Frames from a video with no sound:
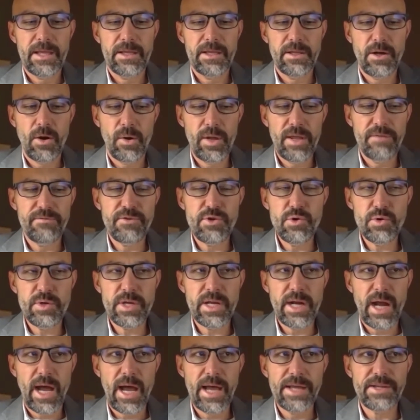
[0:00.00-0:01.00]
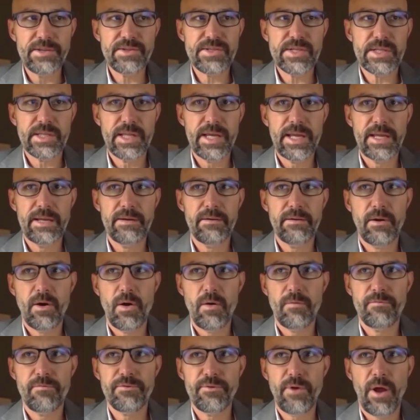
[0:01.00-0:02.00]
If you can isolate
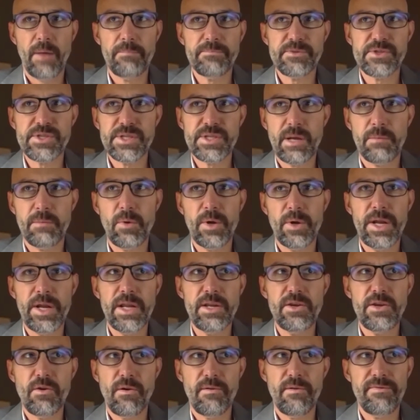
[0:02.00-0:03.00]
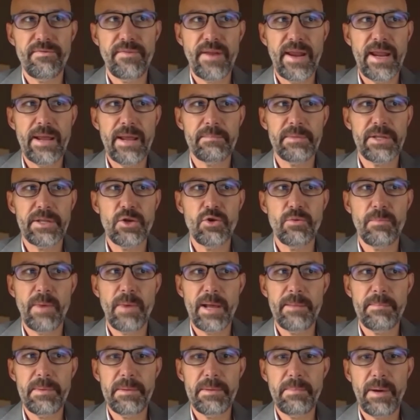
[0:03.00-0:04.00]
from someone in your family who
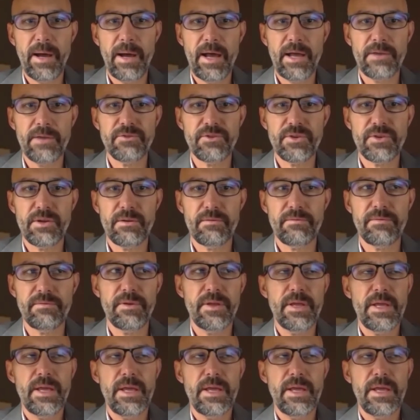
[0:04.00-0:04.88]
might be positive,